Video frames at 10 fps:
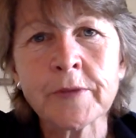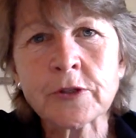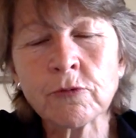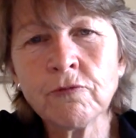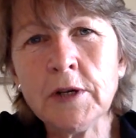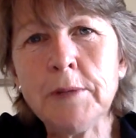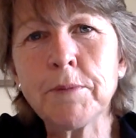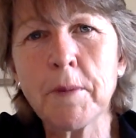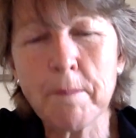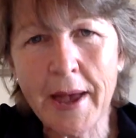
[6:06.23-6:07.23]
So really
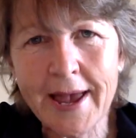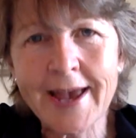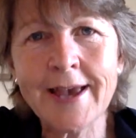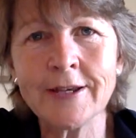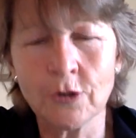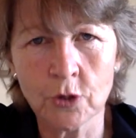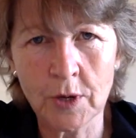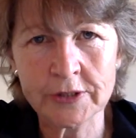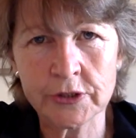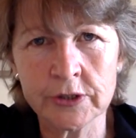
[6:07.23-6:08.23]
prepare your
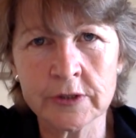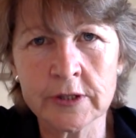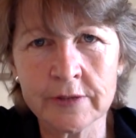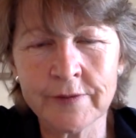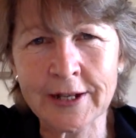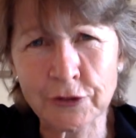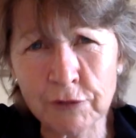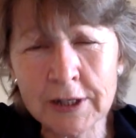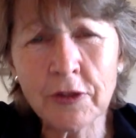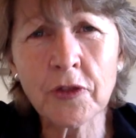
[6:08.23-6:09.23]
questions in advance,
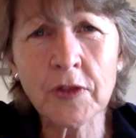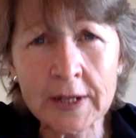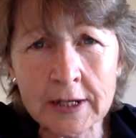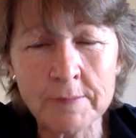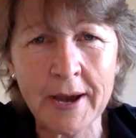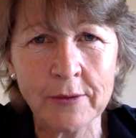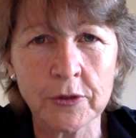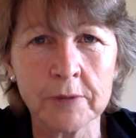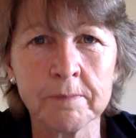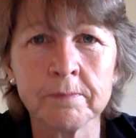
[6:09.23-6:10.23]
really think about
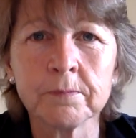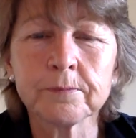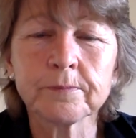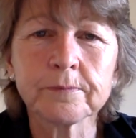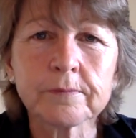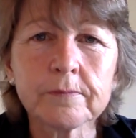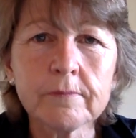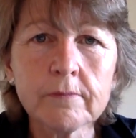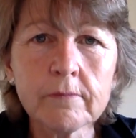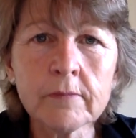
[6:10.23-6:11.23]
them,
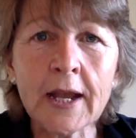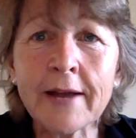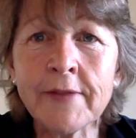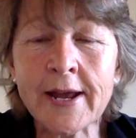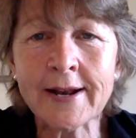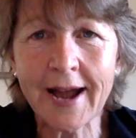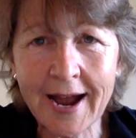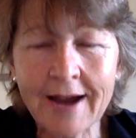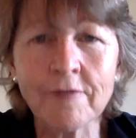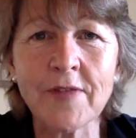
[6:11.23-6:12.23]
and then
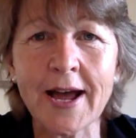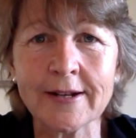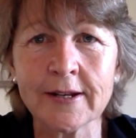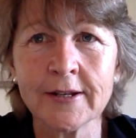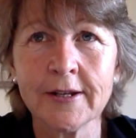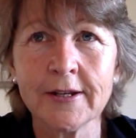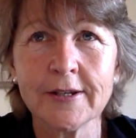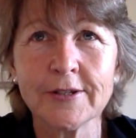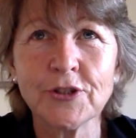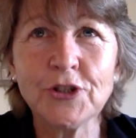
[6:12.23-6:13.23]
have that
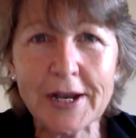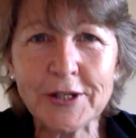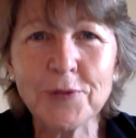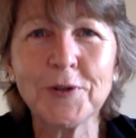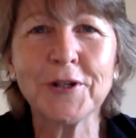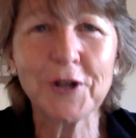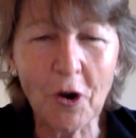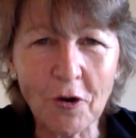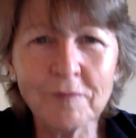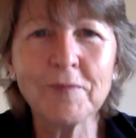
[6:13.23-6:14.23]
genuine
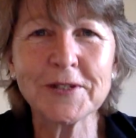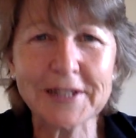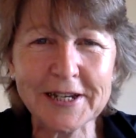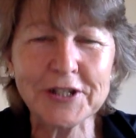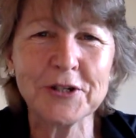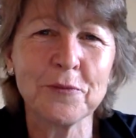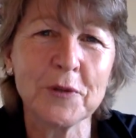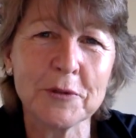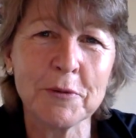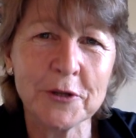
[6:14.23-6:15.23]
conversation
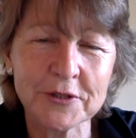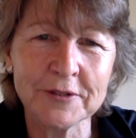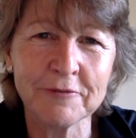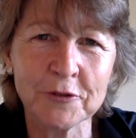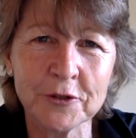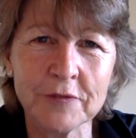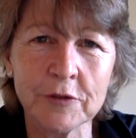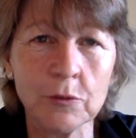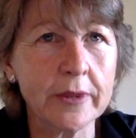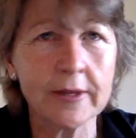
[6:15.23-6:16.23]
with the person in front of
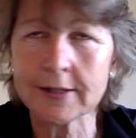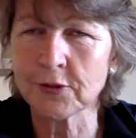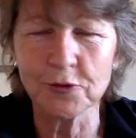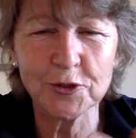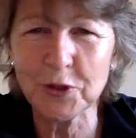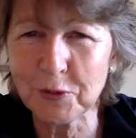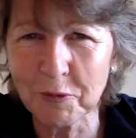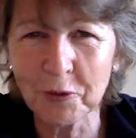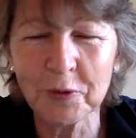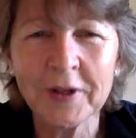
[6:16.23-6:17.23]
you, whether that's on Zoom
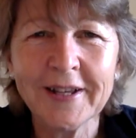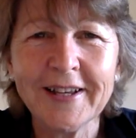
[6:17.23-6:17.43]
or